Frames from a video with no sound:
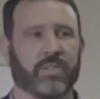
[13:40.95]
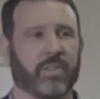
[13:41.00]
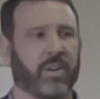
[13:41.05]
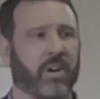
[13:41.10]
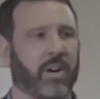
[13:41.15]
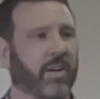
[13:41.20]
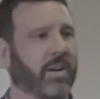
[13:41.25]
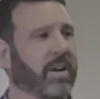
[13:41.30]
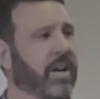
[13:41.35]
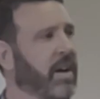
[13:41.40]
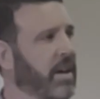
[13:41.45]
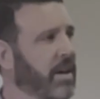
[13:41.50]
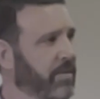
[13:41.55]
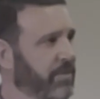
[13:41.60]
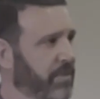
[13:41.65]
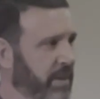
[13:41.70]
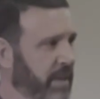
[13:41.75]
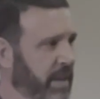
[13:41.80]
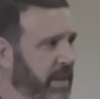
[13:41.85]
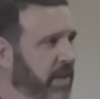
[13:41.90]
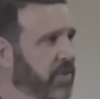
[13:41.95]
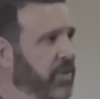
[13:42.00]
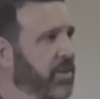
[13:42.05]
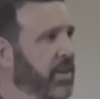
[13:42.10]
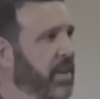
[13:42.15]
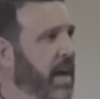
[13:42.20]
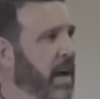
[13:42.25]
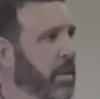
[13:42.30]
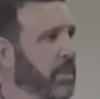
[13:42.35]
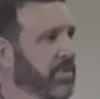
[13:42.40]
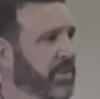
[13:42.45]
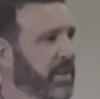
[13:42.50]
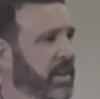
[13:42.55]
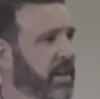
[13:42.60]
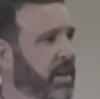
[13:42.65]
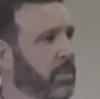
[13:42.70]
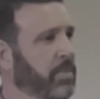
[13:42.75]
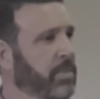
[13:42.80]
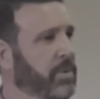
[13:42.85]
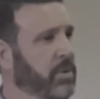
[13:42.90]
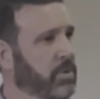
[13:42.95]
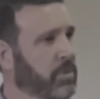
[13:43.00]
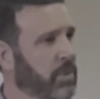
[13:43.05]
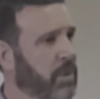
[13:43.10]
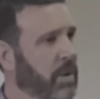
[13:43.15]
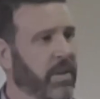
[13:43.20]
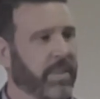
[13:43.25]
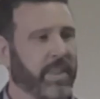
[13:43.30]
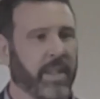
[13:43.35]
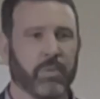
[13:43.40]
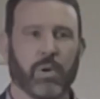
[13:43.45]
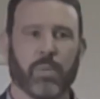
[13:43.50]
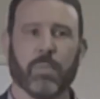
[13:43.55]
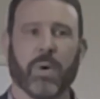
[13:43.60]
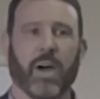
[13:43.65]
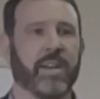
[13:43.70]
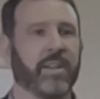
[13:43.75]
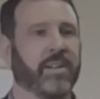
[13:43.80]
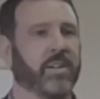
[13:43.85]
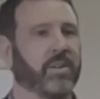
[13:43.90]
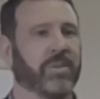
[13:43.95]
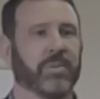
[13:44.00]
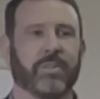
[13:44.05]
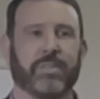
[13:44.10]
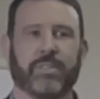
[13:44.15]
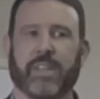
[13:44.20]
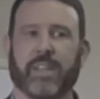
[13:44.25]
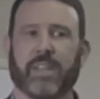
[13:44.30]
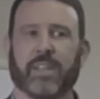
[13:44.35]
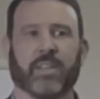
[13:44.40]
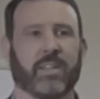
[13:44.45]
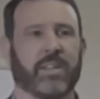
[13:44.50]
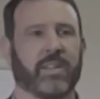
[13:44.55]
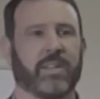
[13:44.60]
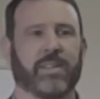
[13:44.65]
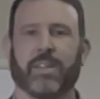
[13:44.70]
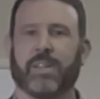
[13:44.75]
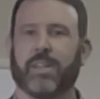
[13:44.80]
There are financial apps that help you, they remind you daily.